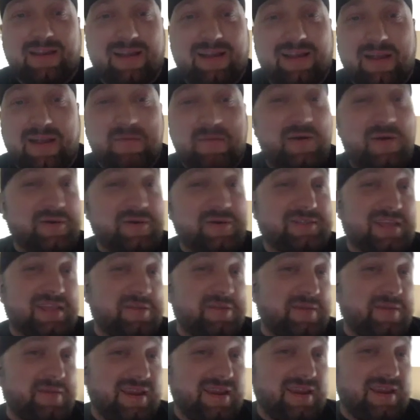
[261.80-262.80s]
I'm always going
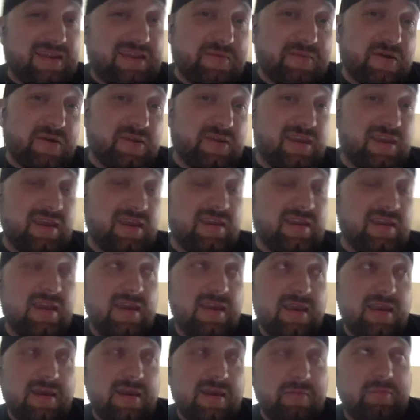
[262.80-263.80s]
to be an emo kid.
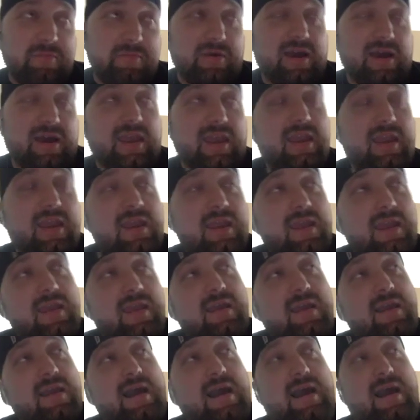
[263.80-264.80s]
But
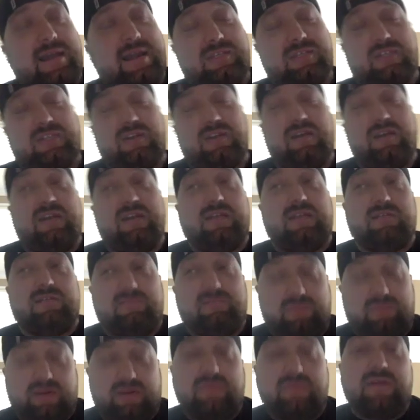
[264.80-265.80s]
I started
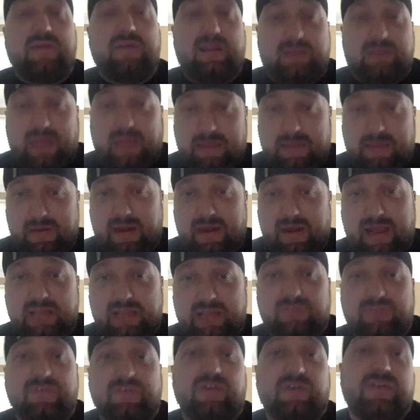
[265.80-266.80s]
when, when I came to
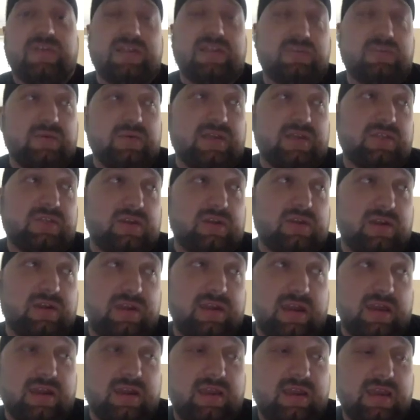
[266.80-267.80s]
Nashville, that's when I started
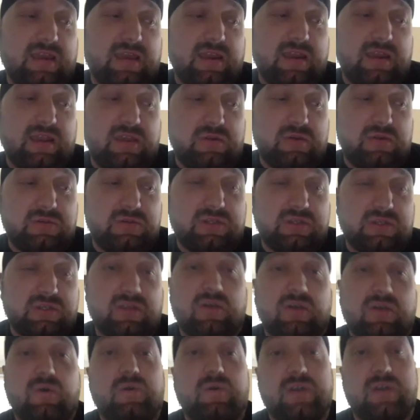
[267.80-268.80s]
kind of getting used to the
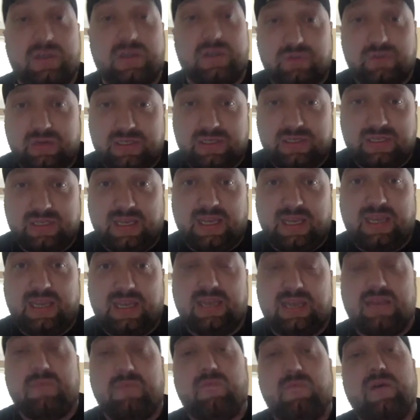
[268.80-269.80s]
whole country scene
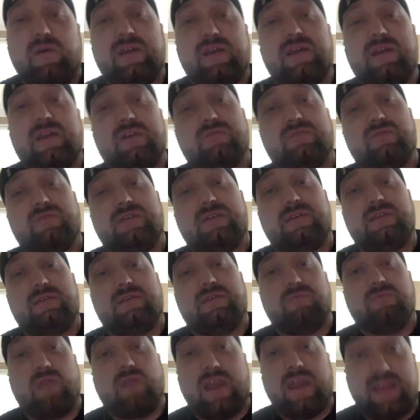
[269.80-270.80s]
and what country
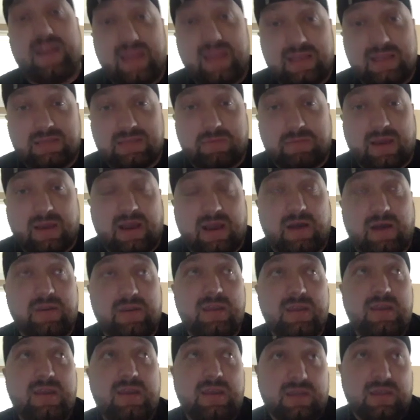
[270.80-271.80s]
writing is about.
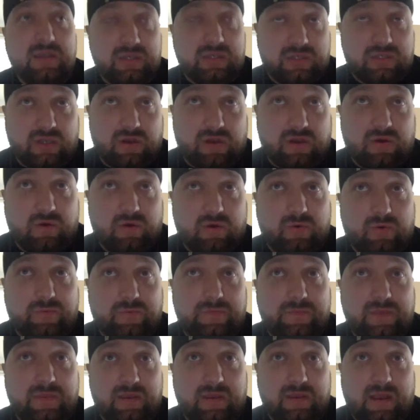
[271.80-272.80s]
So
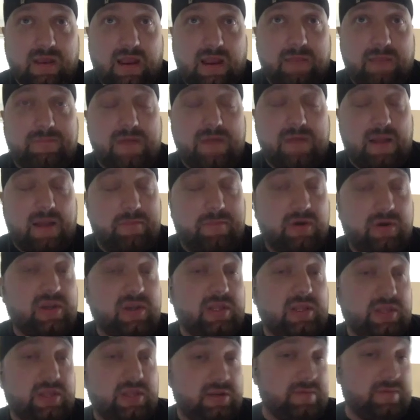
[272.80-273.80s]
I, I put a
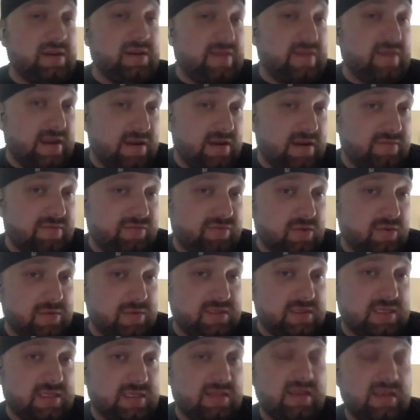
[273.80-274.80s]
little bit of that
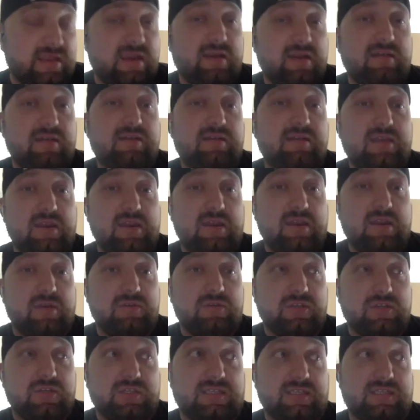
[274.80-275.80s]
influence in there, you know,
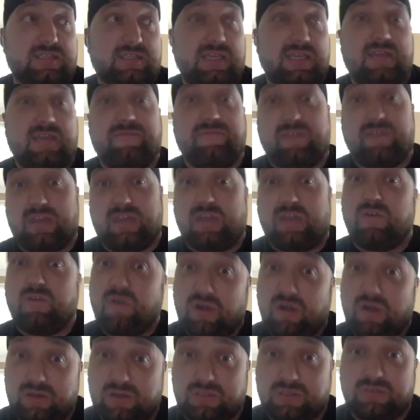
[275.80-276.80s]
just to see if it could
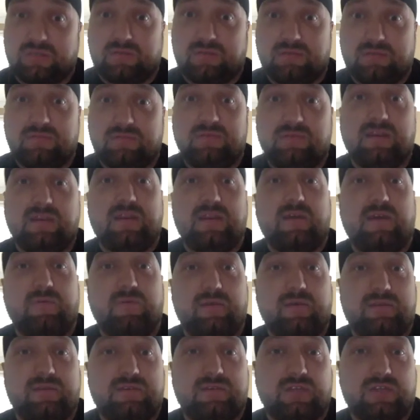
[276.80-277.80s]
cross, you know,
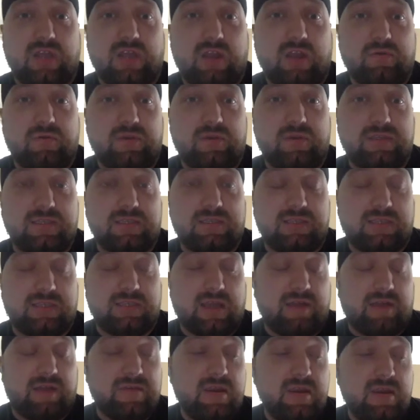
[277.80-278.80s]
with genres and
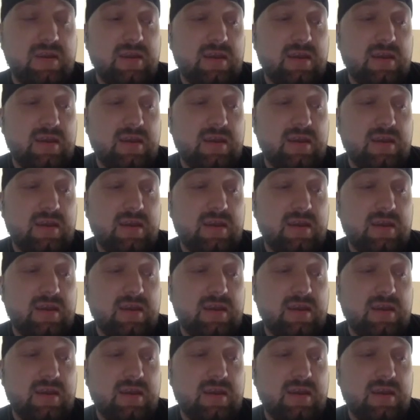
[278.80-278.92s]
stuff.